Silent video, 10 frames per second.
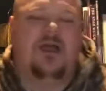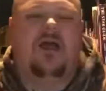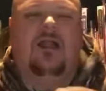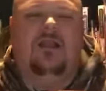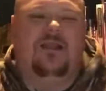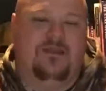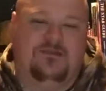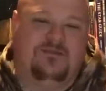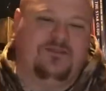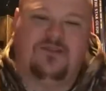
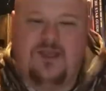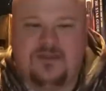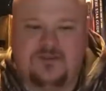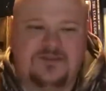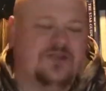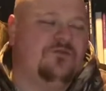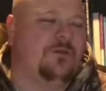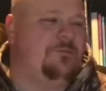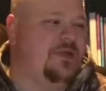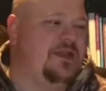list, has a different
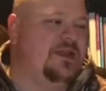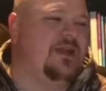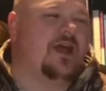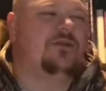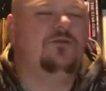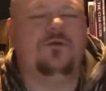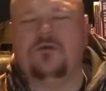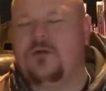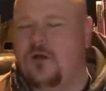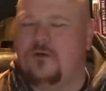opinion on who
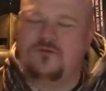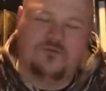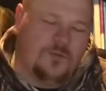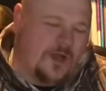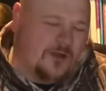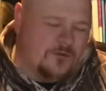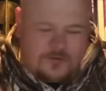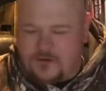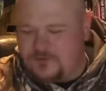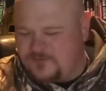goes where, who
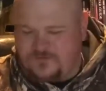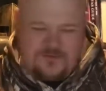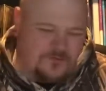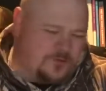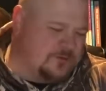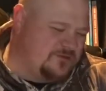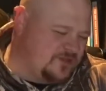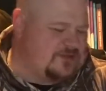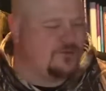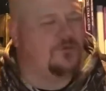goes fifth, who goes
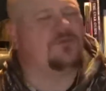sixth, who goes